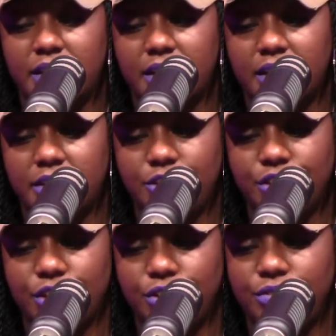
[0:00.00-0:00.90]

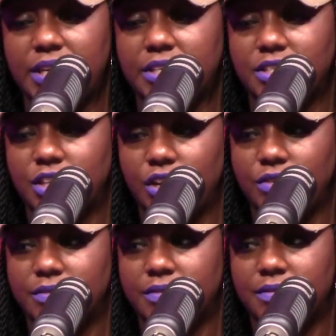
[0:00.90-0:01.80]
you hit
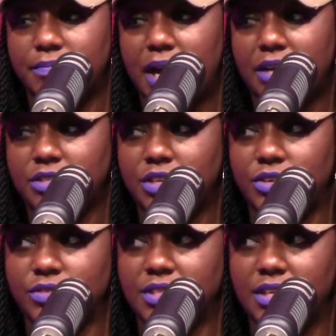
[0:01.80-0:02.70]
certain
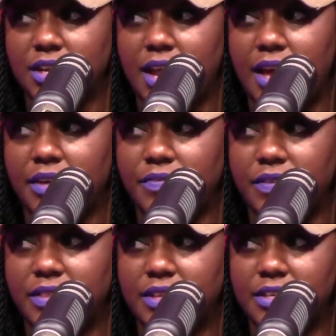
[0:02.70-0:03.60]
milestones in your life
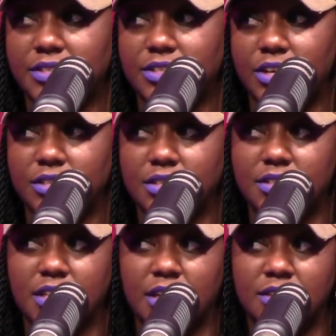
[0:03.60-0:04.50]
and things starts to
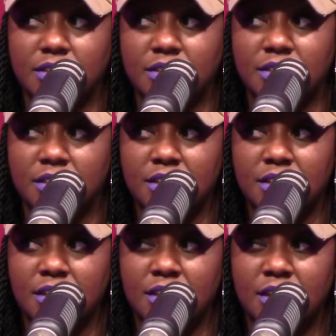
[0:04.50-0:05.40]
change.
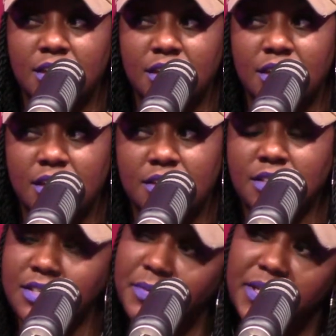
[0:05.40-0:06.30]

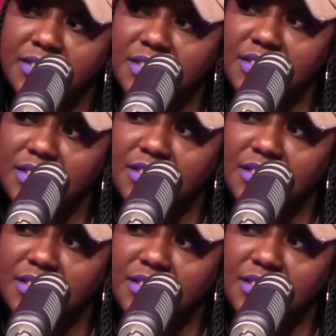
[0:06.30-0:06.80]
Does that make sense?